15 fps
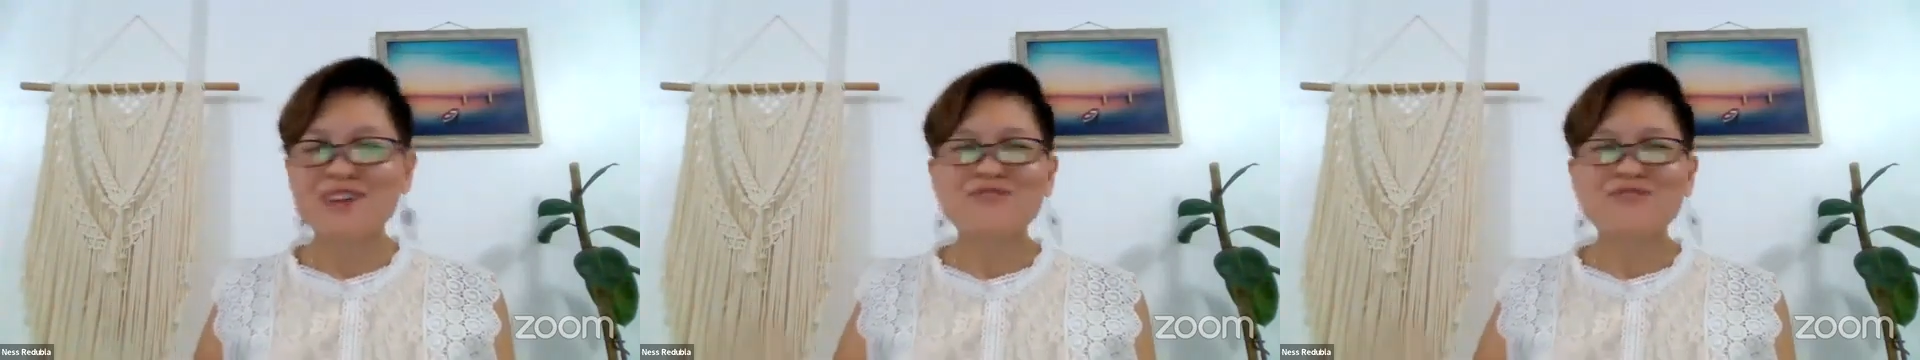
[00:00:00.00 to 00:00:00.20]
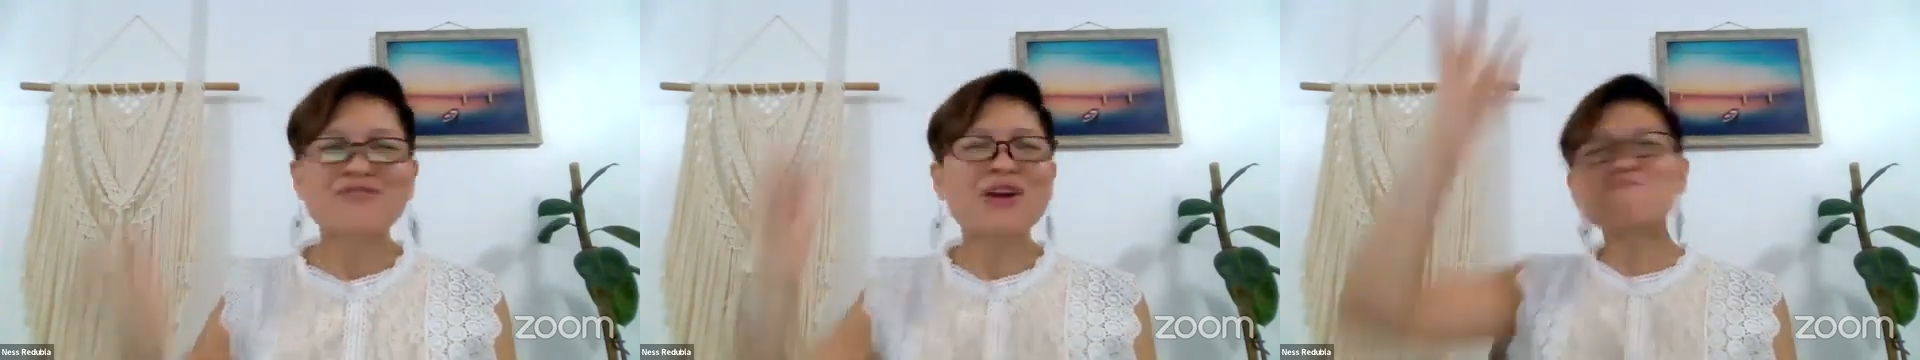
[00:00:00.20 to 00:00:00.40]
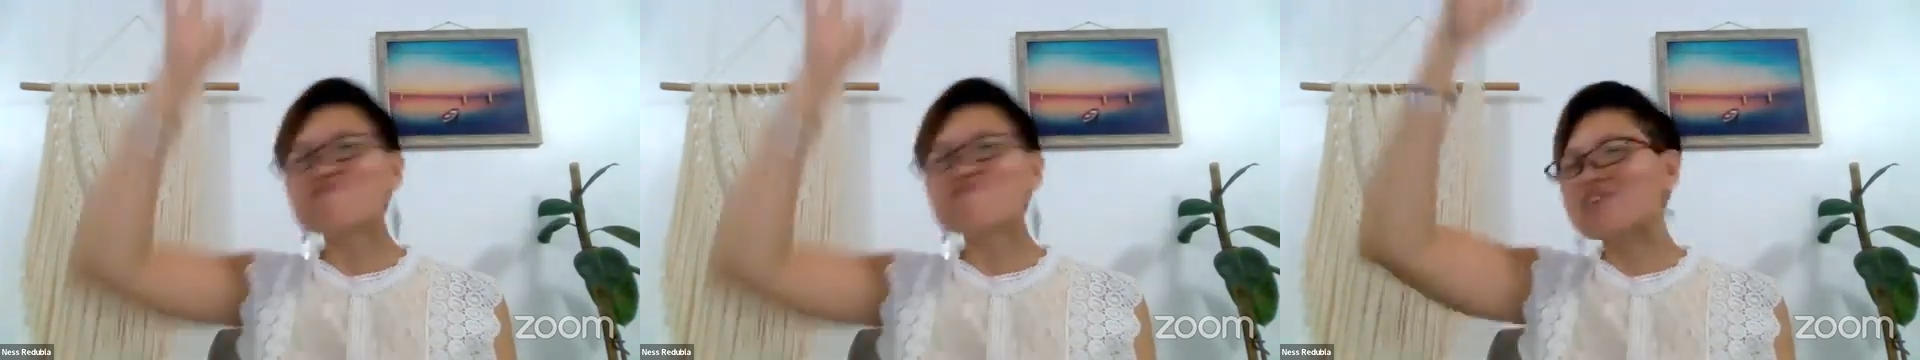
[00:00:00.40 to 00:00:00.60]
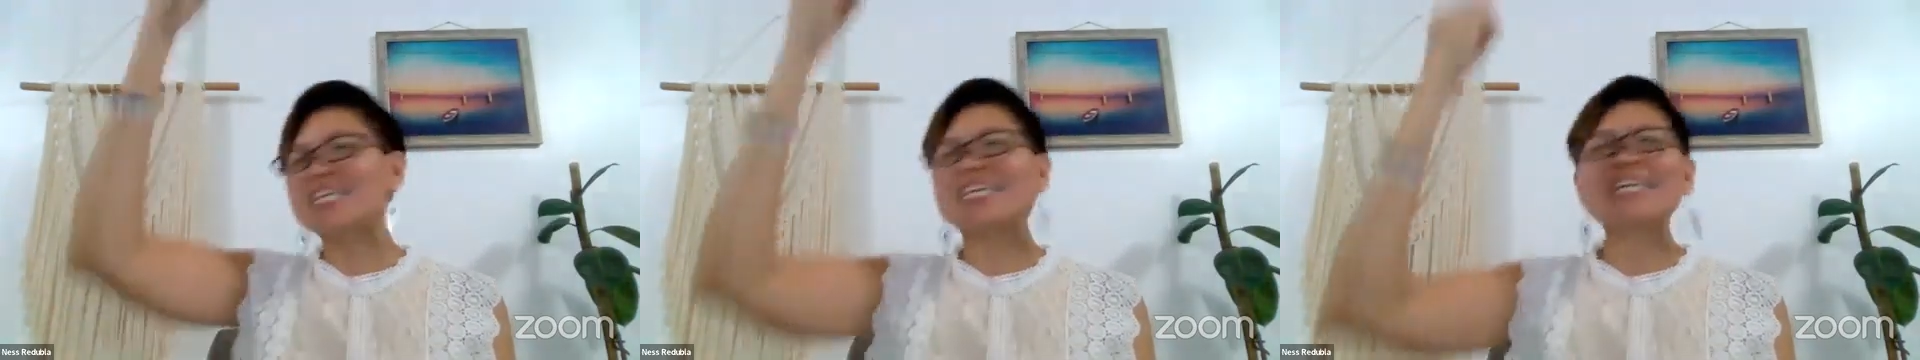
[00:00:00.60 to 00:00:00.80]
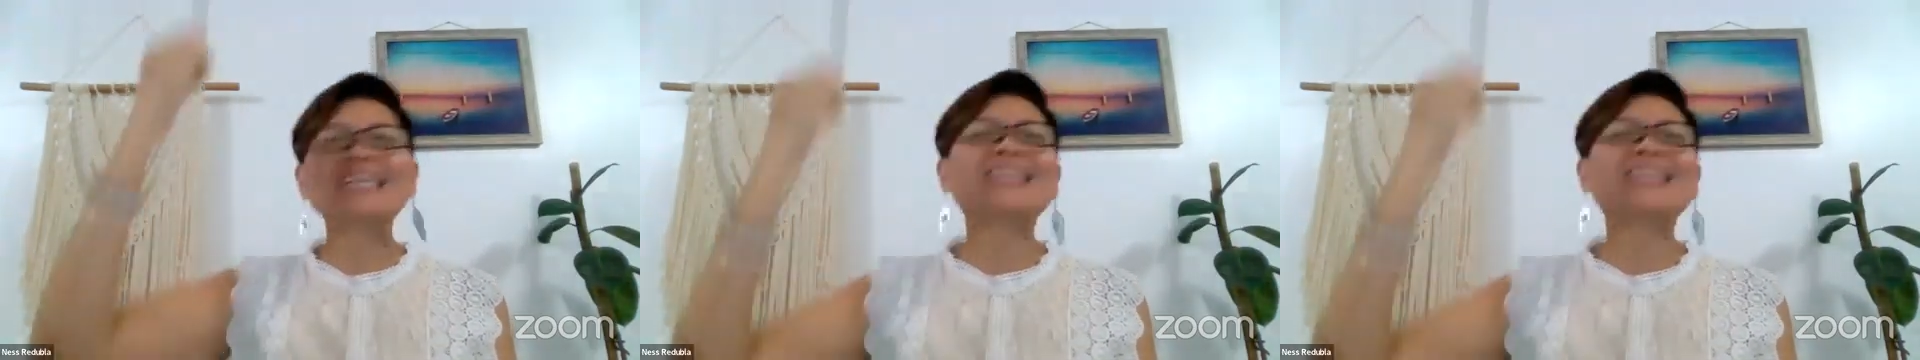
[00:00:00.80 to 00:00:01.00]
from the
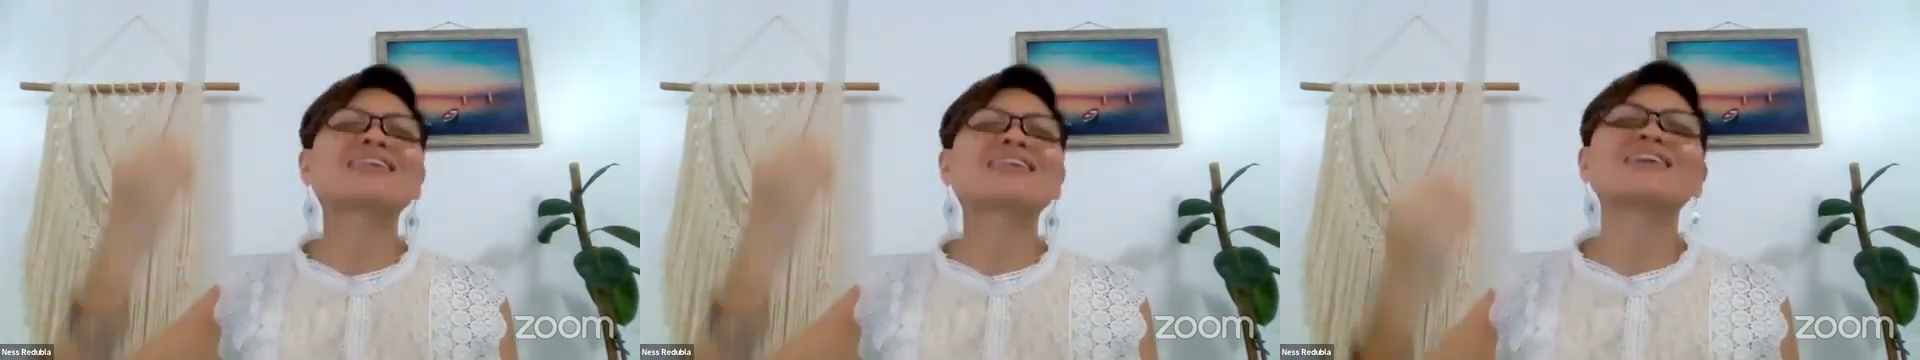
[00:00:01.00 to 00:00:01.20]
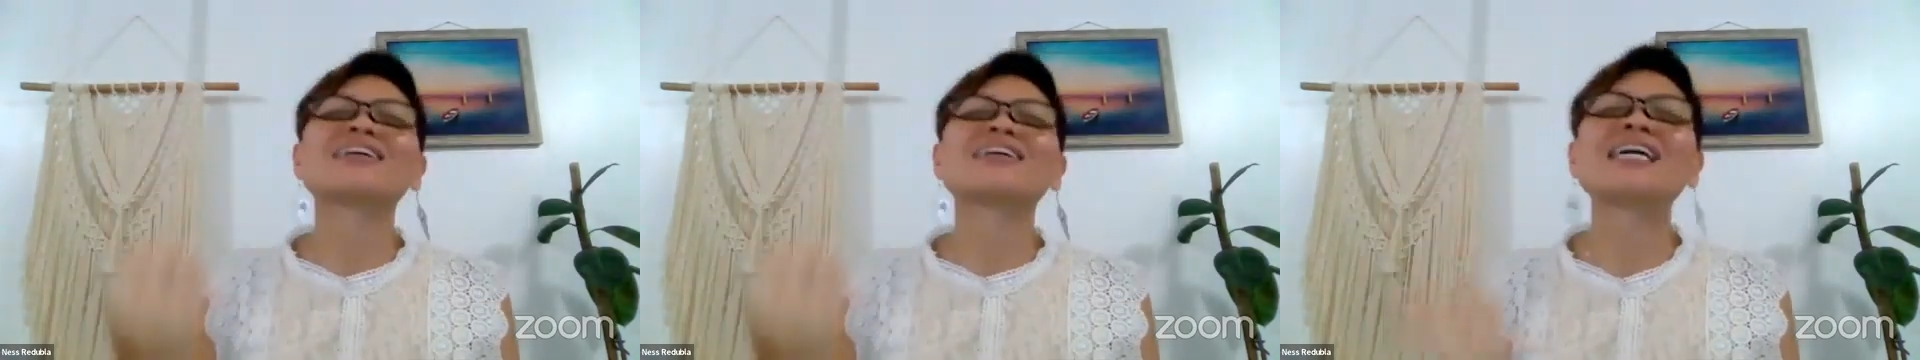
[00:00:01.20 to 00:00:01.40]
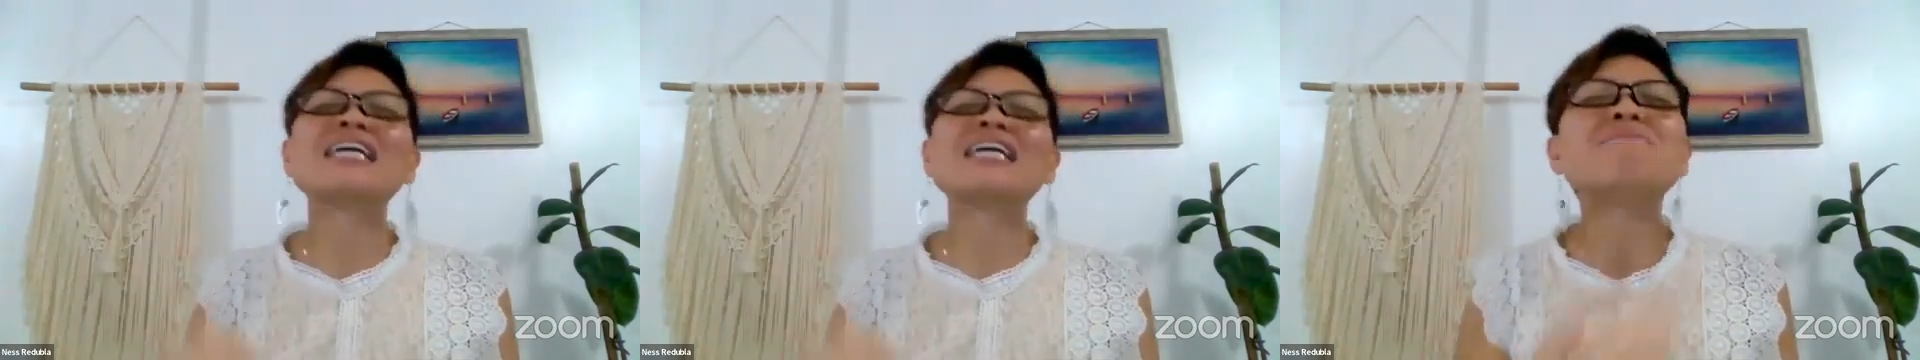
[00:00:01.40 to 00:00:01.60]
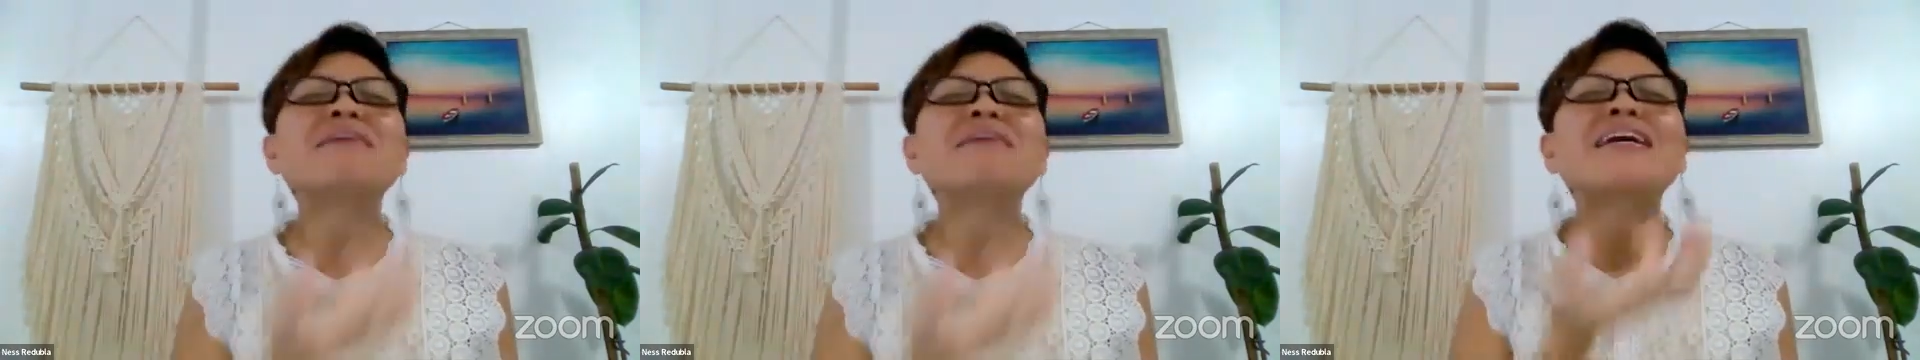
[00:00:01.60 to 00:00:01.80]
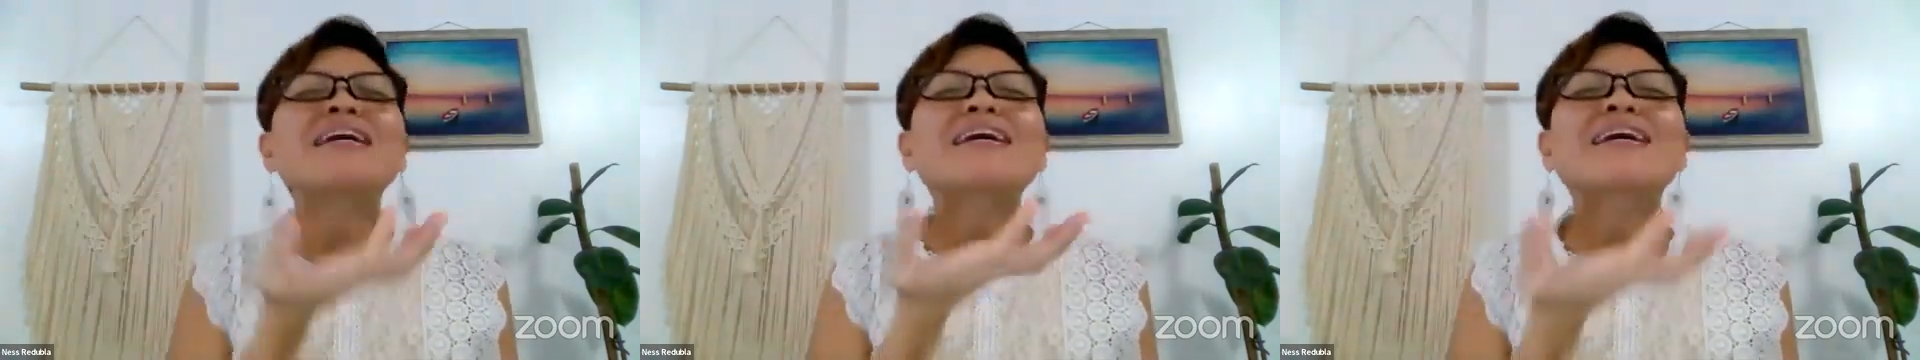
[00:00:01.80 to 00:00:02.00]
ether and
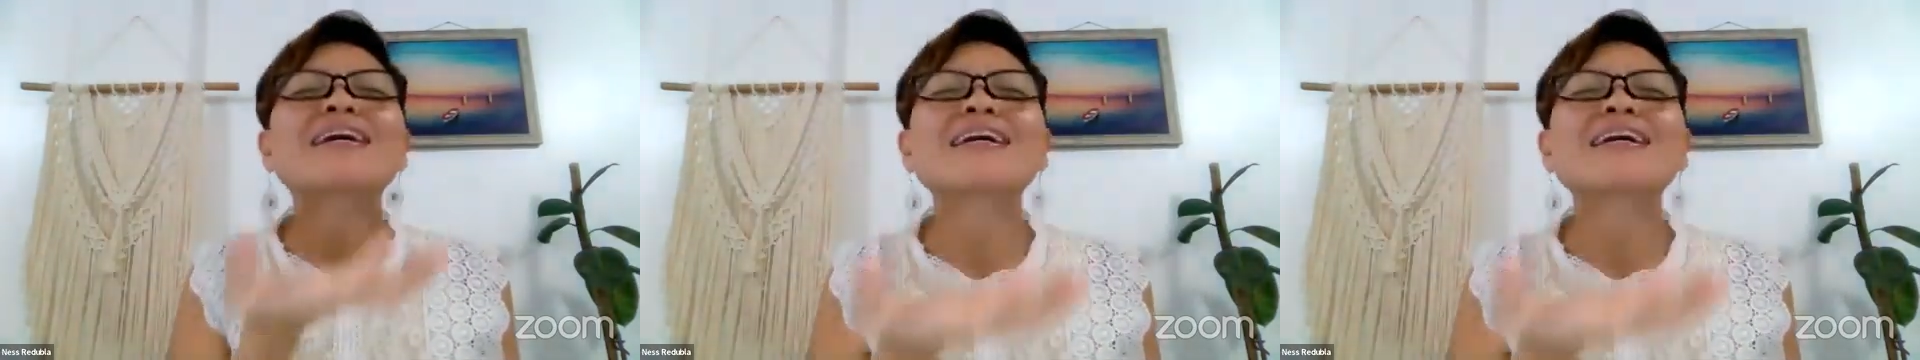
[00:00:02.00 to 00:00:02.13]
make